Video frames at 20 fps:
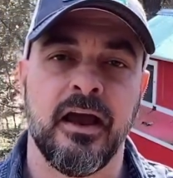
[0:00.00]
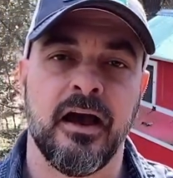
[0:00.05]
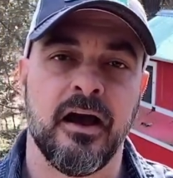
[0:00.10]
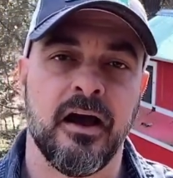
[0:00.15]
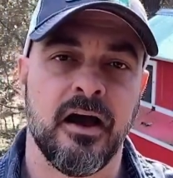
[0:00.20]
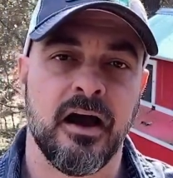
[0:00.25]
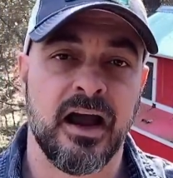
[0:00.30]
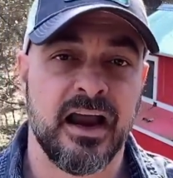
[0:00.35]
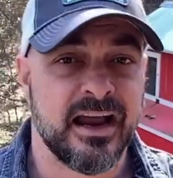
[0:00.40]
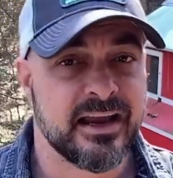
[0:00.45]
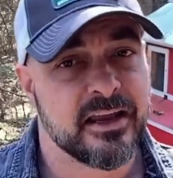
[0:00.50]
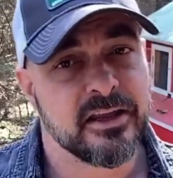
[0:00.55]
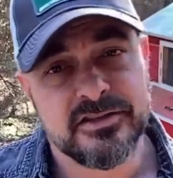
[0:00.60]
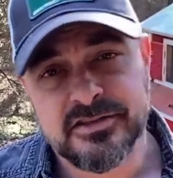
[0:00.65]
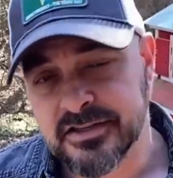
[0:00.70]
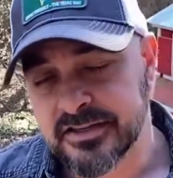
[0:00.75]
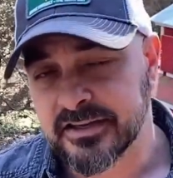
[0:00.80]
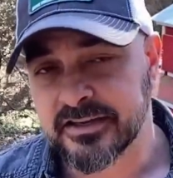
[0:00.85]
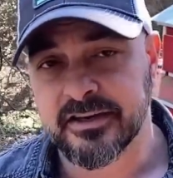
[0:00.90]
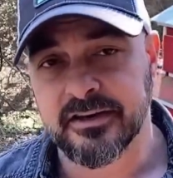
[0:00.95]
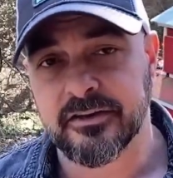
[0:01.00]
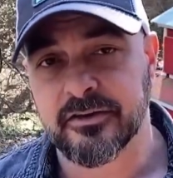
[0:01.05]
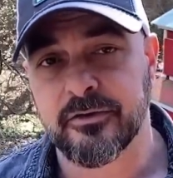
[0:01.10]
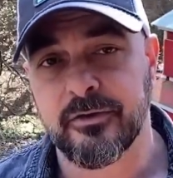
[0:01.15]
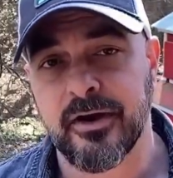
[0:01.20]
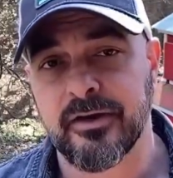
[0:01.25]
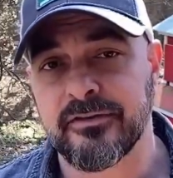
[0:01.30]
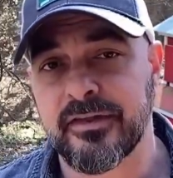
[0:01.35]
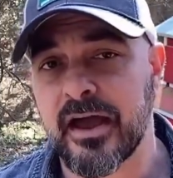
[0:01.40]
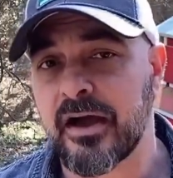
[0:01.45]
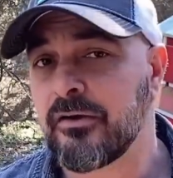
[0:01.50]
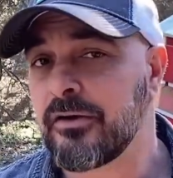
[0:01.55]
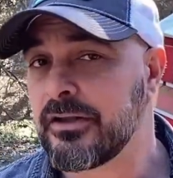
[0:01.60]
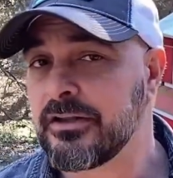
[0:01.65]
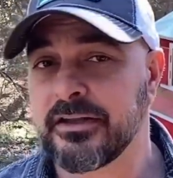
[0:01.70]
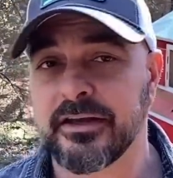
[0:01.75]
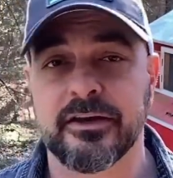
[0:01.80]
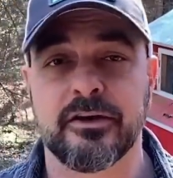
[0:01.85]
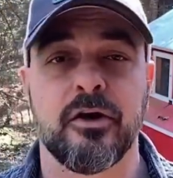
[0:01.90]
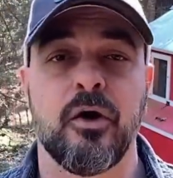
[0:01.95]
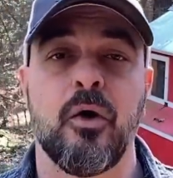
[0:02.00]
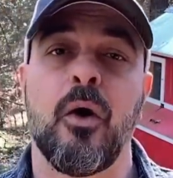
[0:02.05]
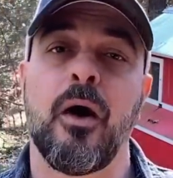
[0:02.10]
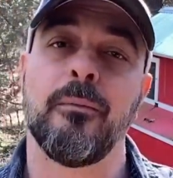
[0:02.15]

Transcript: I can stick it in the ground now and let it grow.